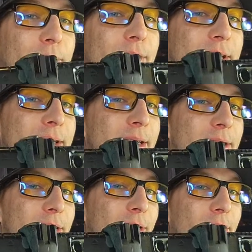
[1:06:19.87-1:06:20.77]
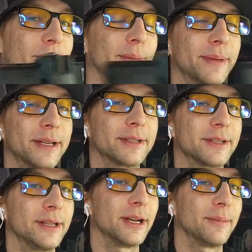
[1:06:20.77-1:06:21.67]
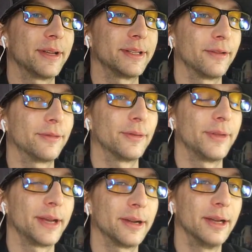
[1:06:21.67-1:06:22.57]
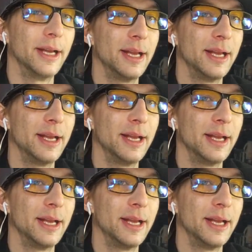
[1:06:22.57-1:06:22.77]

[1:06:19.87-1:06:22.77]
You can see there's a little bit of plasticine on my cell phone there.